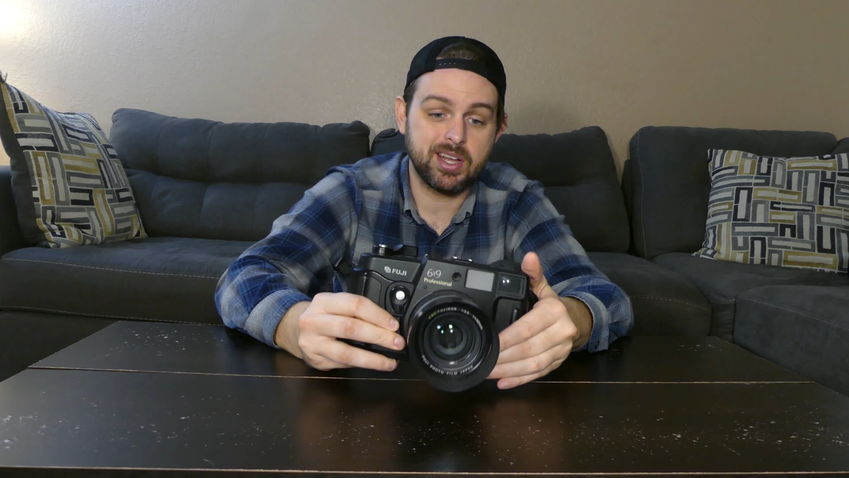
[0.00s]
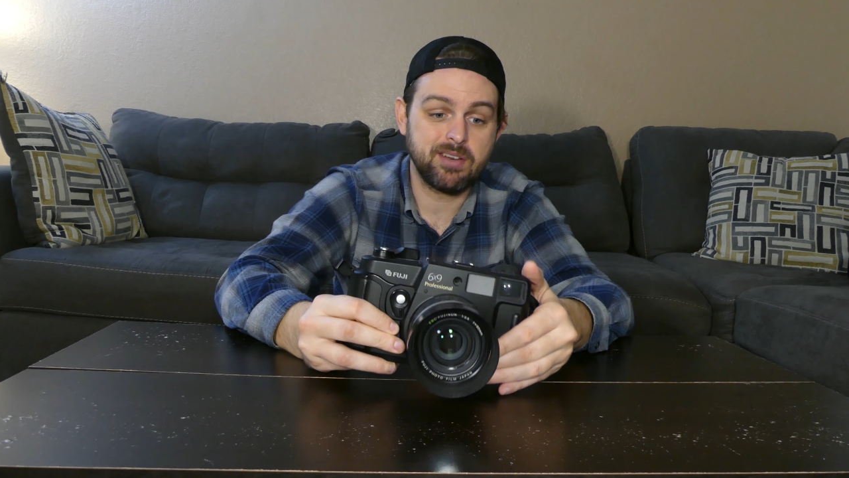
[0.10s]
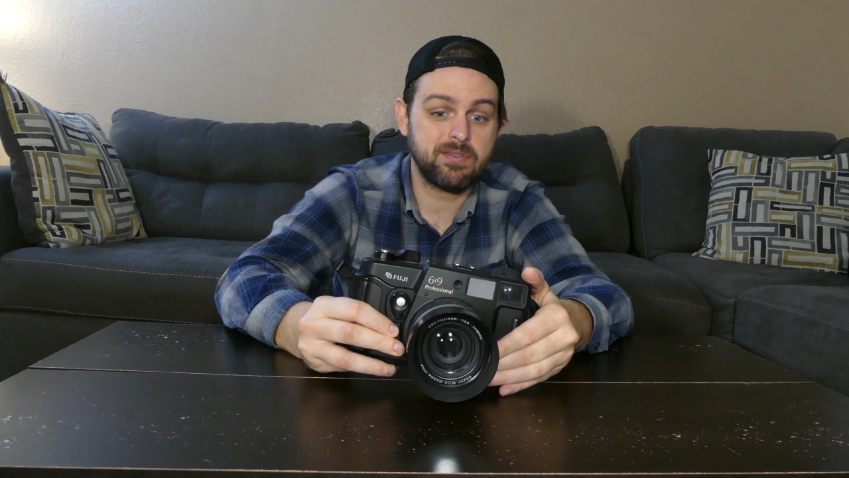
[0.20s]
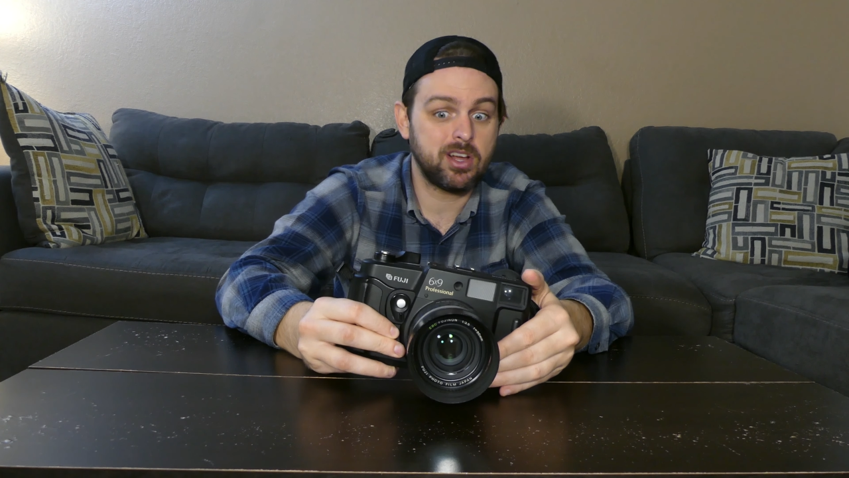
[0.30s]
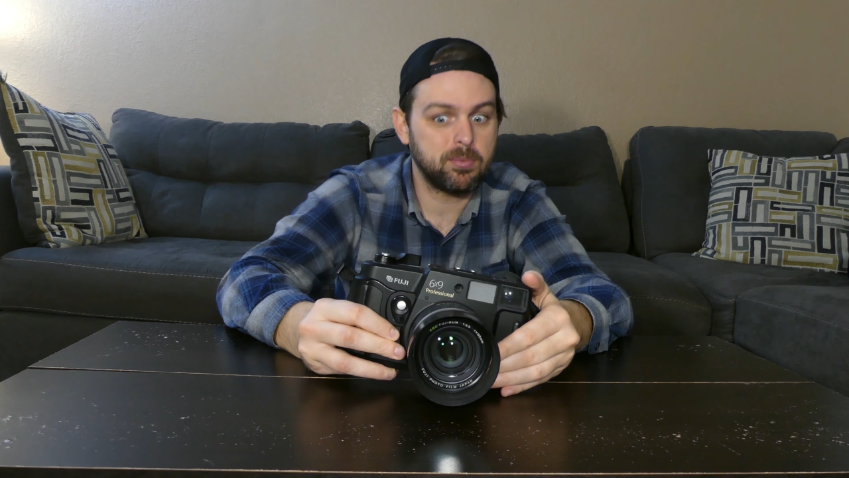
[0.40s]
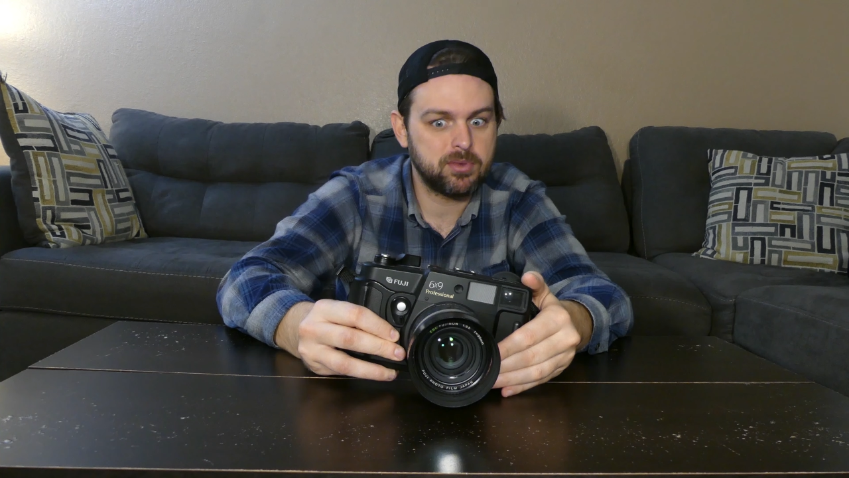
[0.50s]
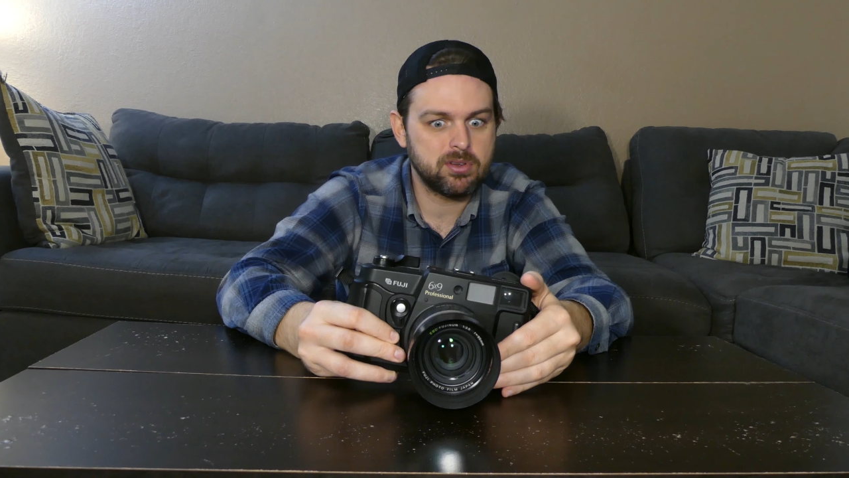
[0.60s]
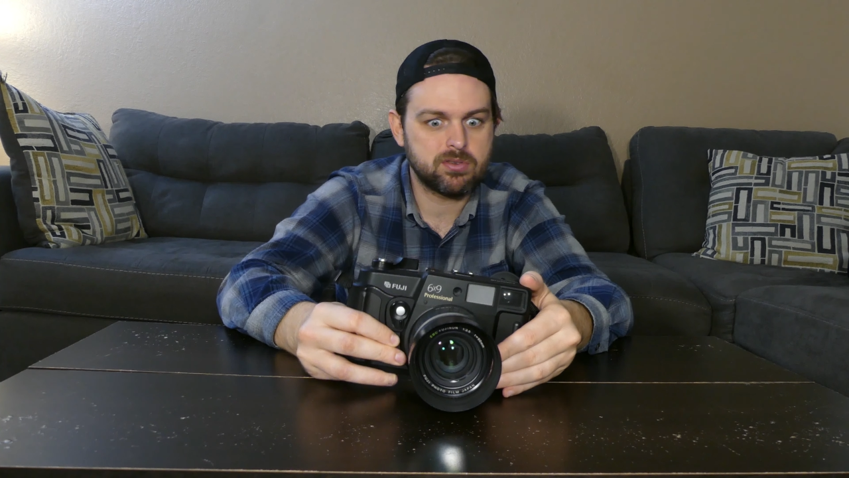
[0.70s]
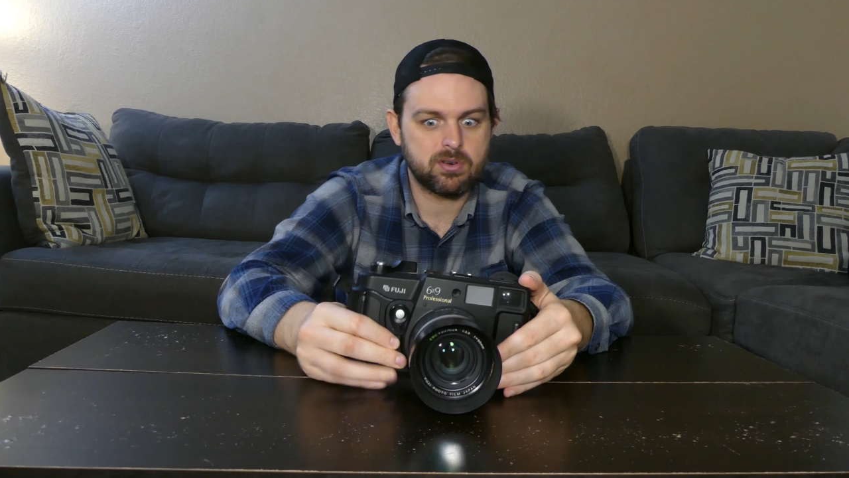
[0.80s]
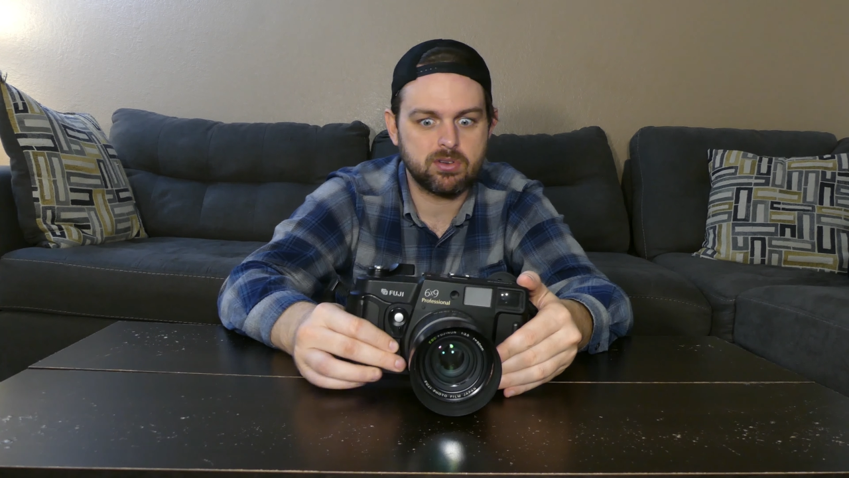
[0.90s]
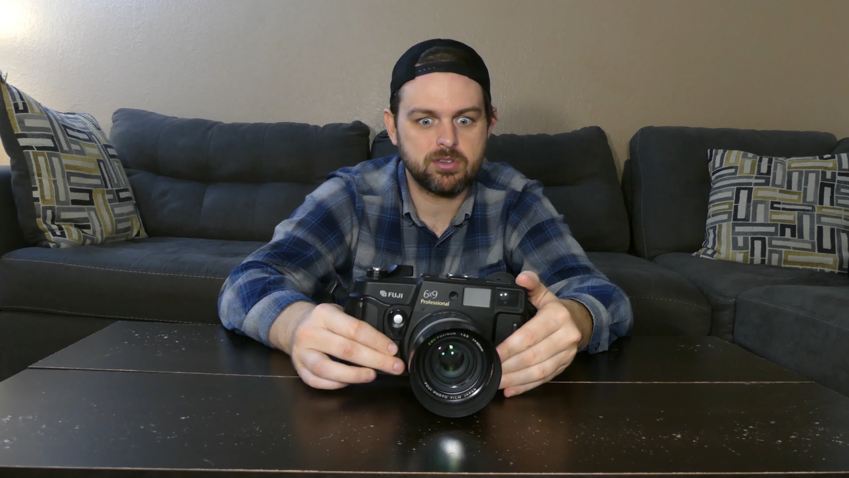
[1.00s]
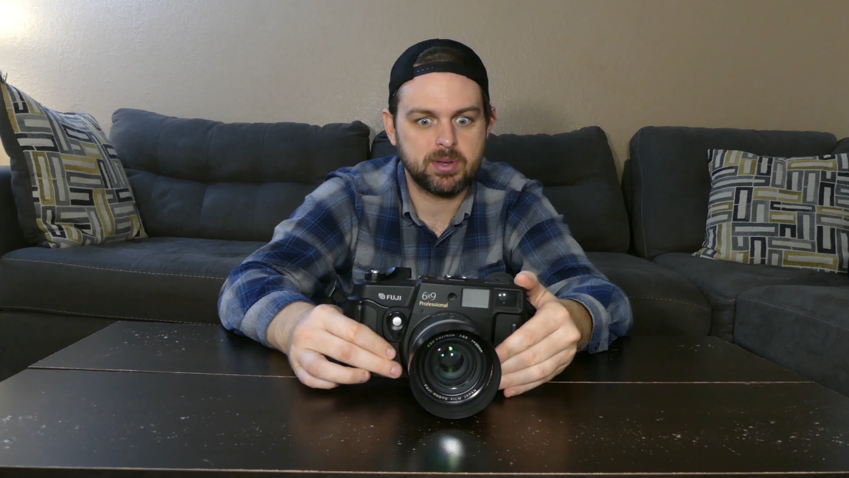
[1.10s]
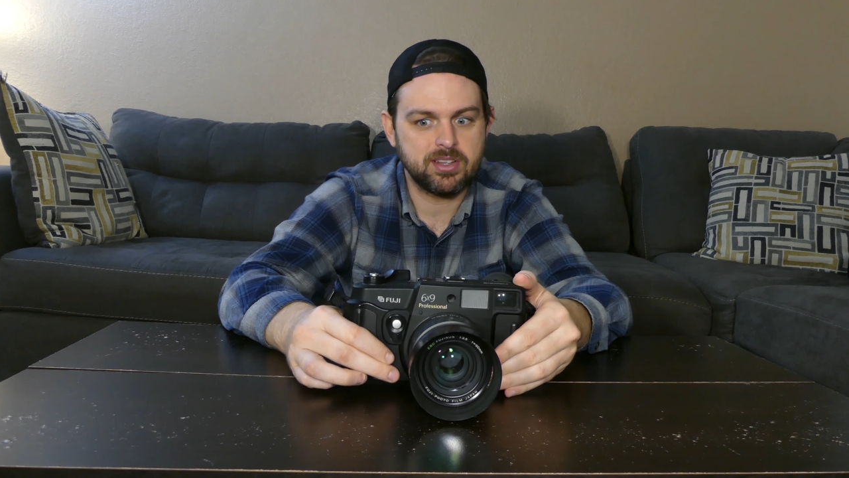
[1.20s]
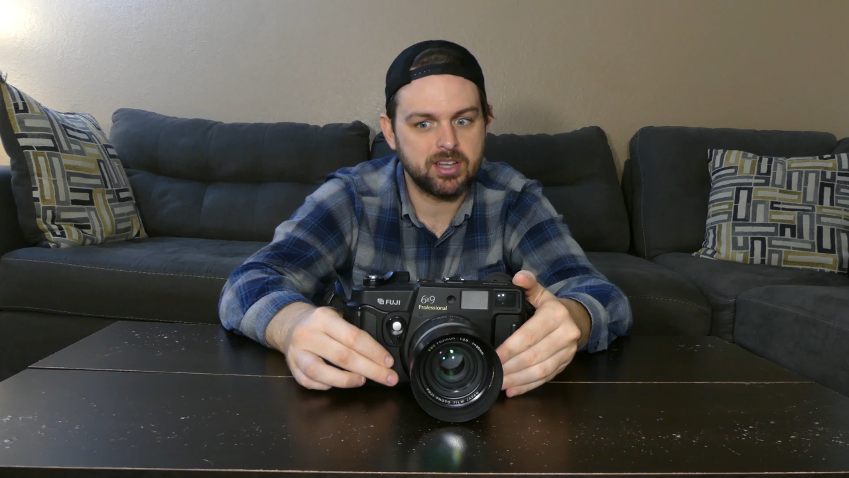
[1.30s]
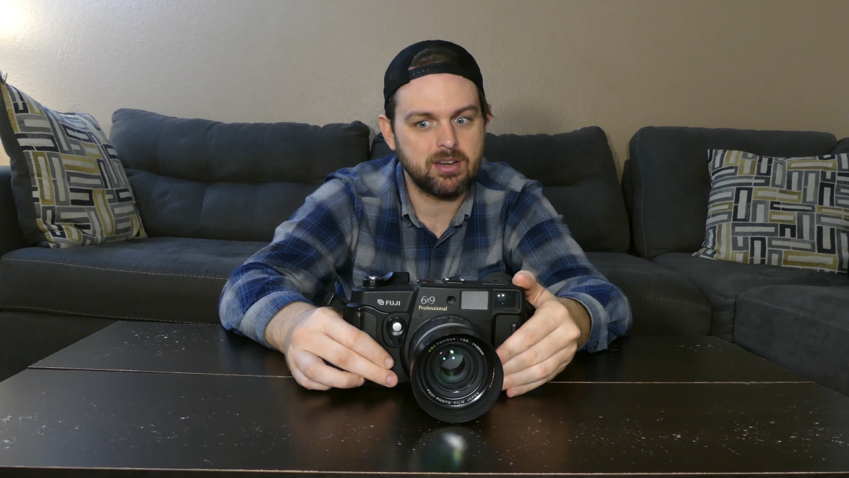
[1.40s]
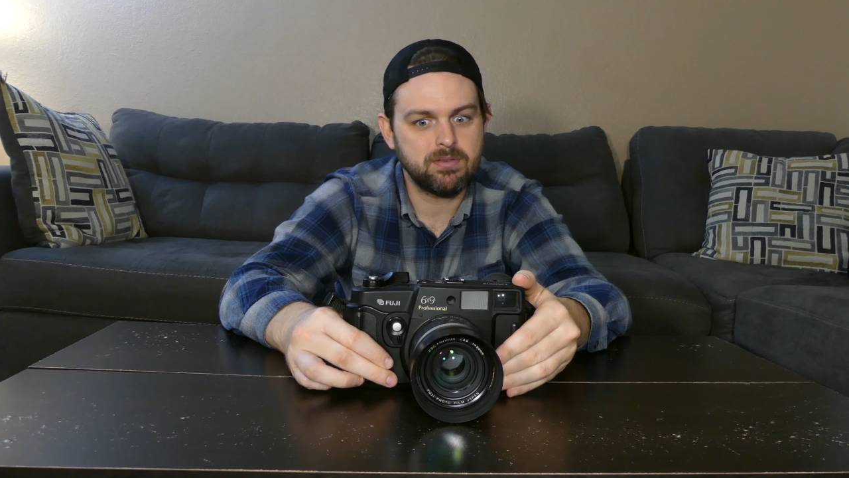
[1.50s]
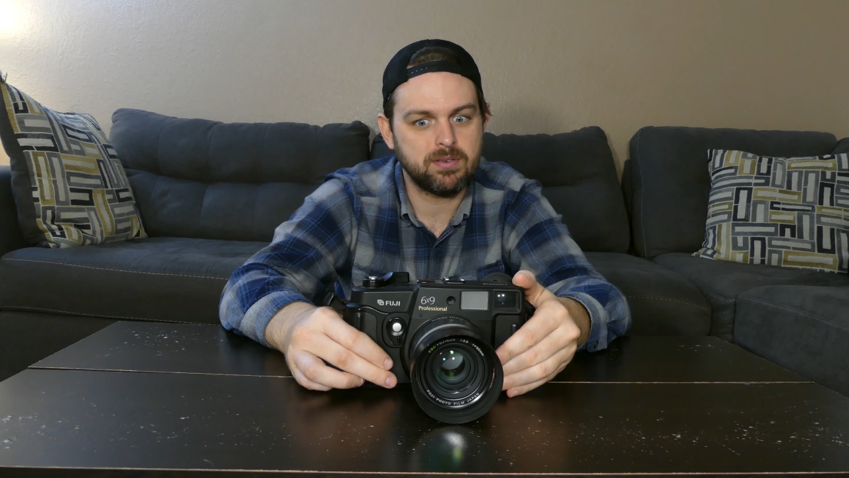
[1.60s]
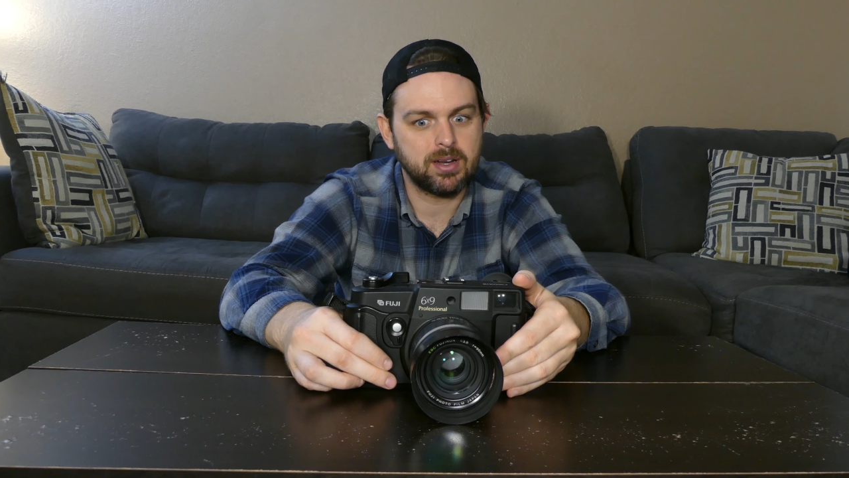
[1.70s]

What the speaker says: I developed those rolls myself.